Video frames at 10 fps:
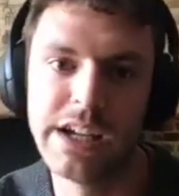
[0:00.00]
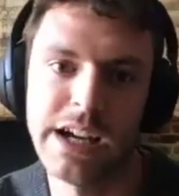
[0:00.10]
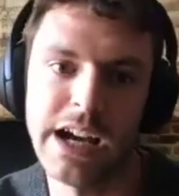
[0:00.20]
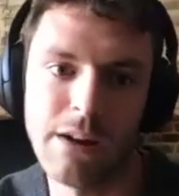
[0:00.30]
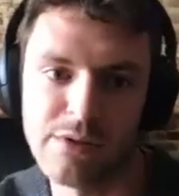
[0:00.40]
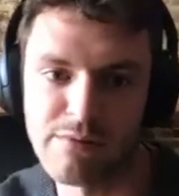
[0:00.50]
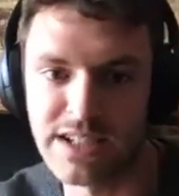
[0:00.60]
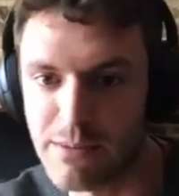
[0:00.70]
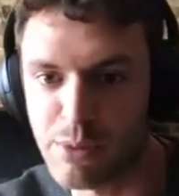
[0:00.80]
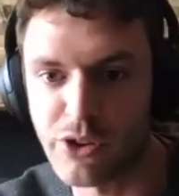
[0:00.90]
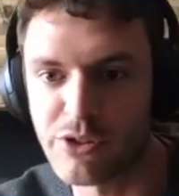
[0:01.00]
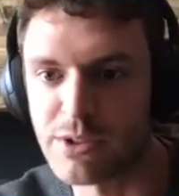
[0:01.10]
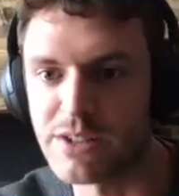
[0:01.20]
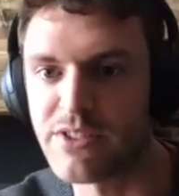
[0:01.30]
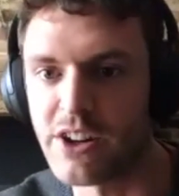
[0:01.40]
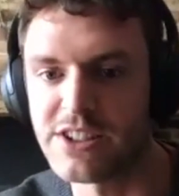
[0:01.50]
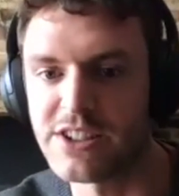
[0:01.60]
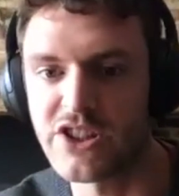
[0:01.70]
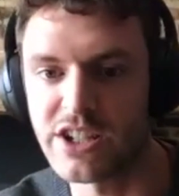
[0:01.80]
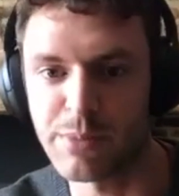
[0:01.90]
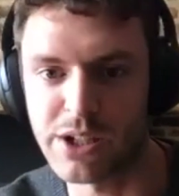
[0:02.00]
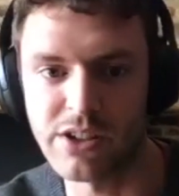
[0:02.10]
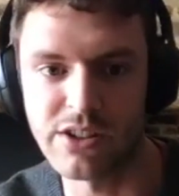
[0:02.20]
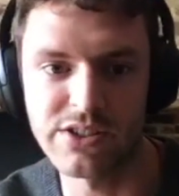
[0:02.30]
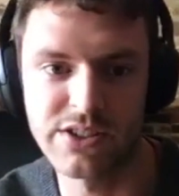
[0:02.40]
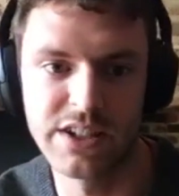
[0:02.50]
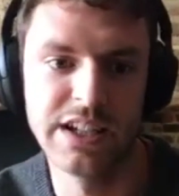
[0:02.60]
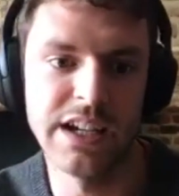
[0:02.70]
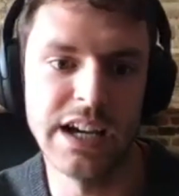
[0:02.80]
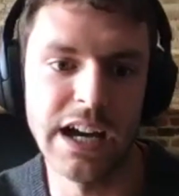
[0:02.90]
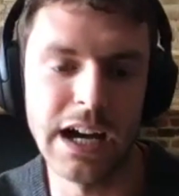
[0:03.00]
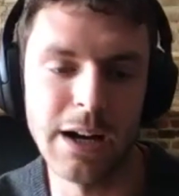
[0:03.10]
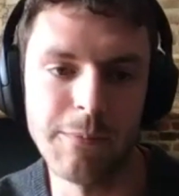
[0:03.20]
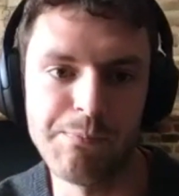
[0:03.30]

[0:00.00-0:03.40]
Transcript: The reason they're possibly advantaged is because there